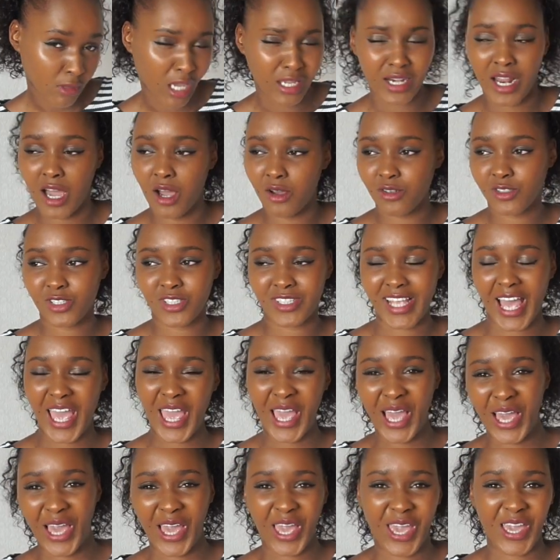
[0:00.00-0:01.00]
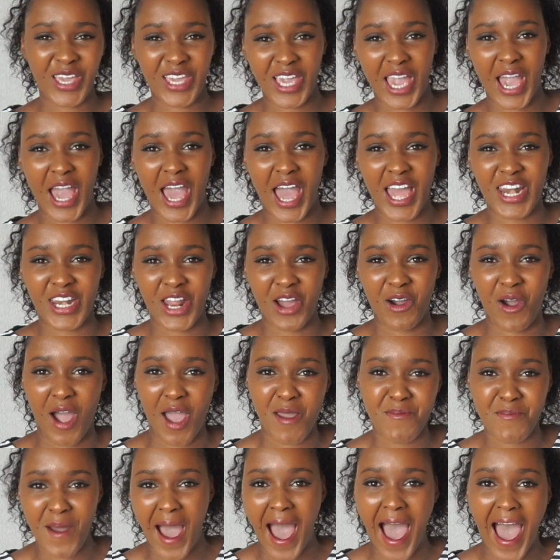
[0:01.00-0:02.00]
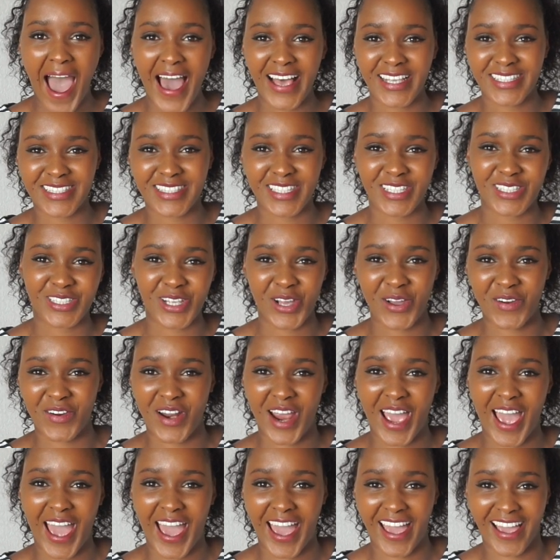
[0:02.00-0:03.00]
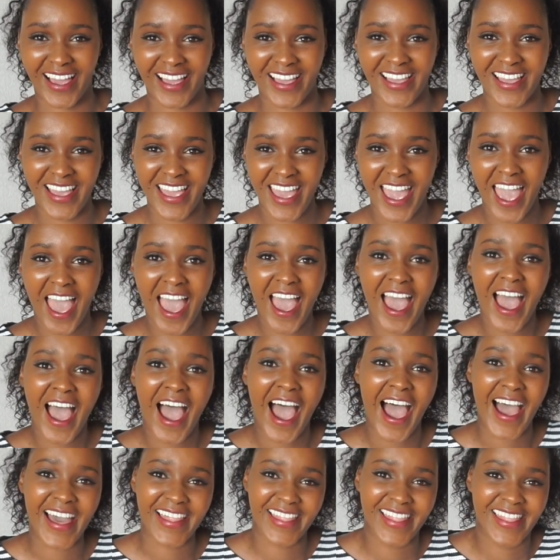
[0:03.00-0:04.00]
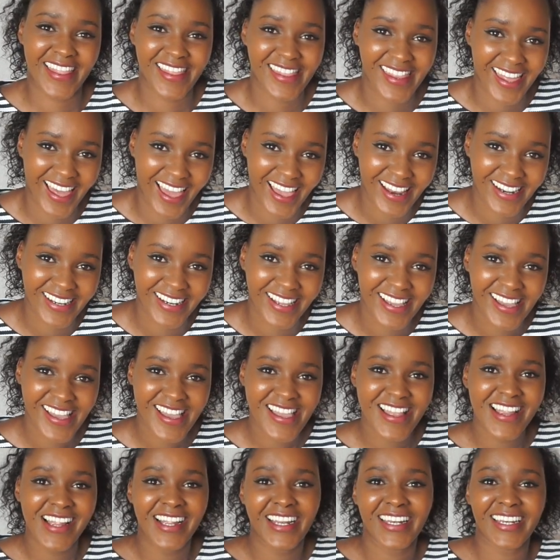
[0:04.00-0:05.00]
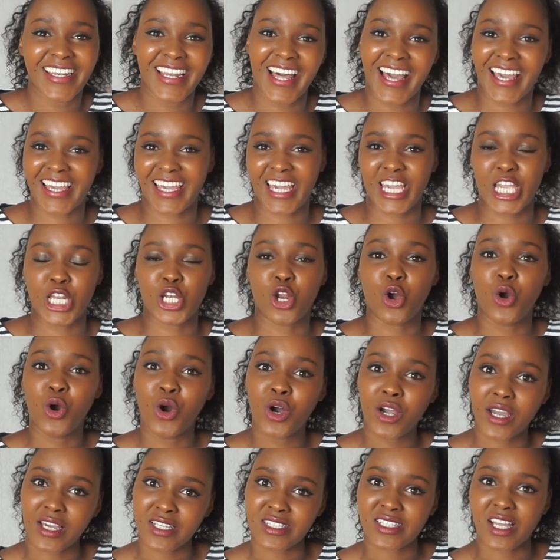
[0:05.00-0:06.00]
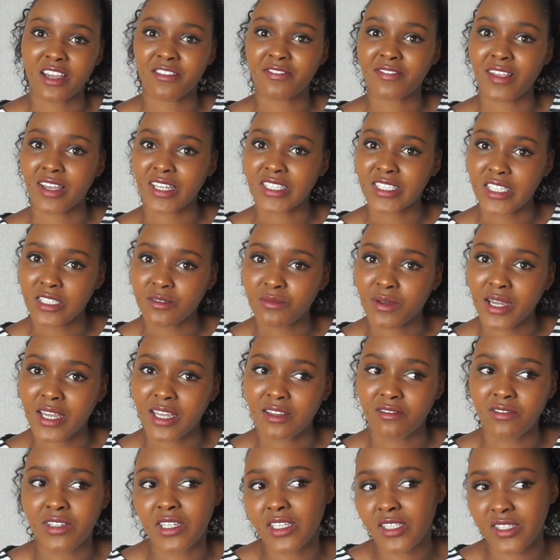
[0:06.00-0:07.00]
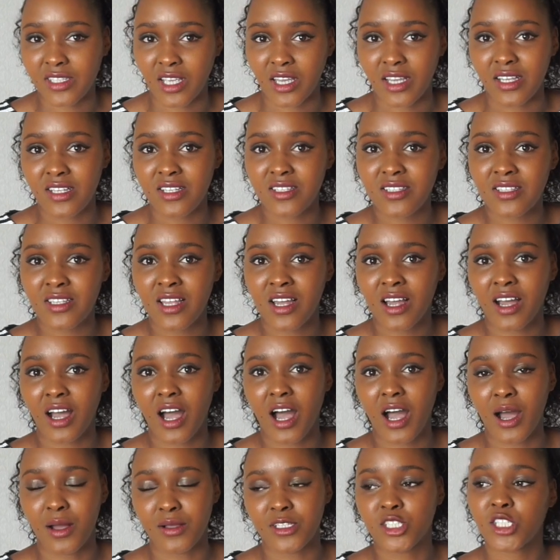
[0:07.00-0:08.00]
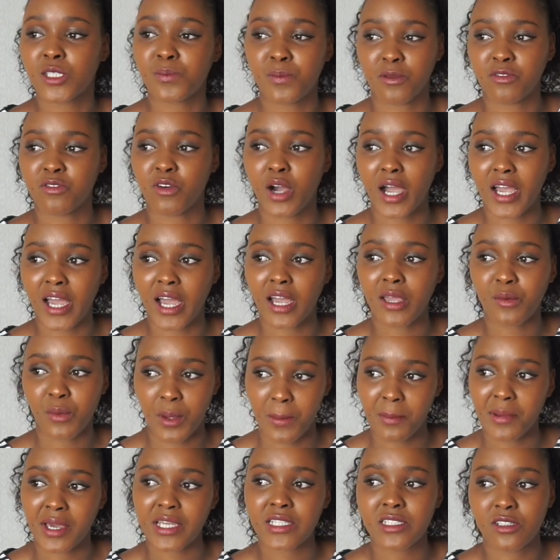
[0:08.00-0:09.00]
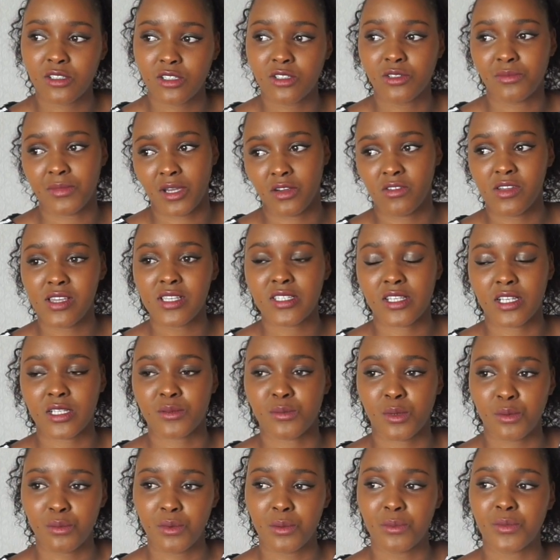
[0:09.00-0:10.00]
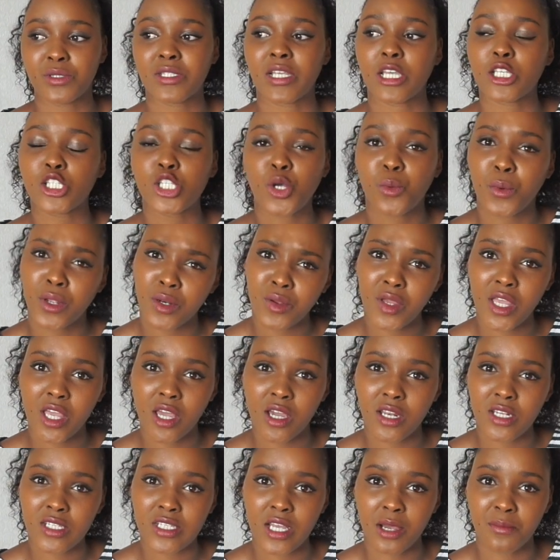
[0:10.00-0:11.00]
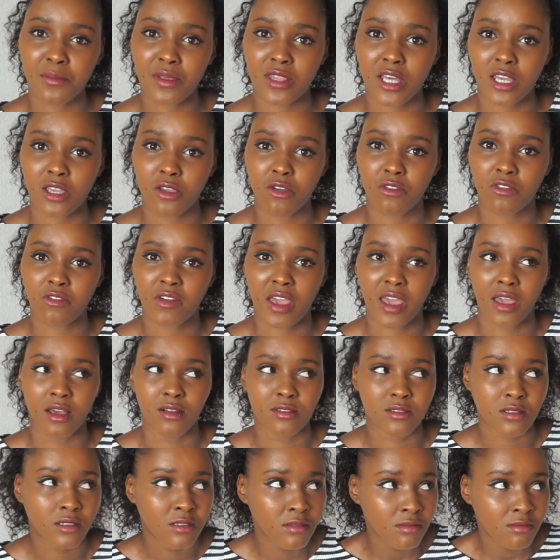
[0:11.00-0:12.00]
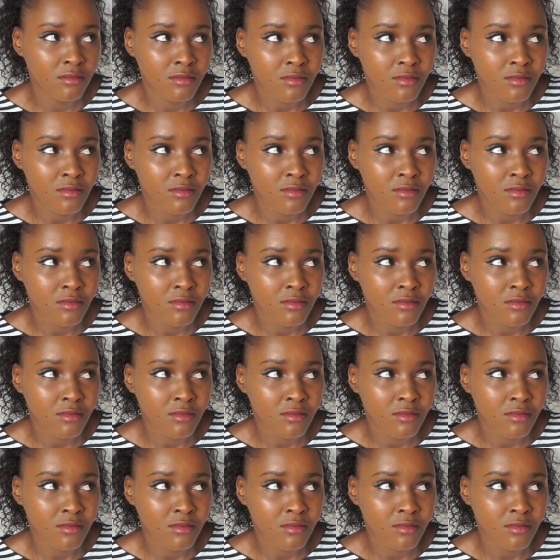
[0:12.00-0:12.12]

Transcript: and I was just like, hey, yeah, no, I passed, it's alright. And then, like, in August, after I did my recess, just before I went back to do my recess, my mom was like, so when are you going to tell me that you failed?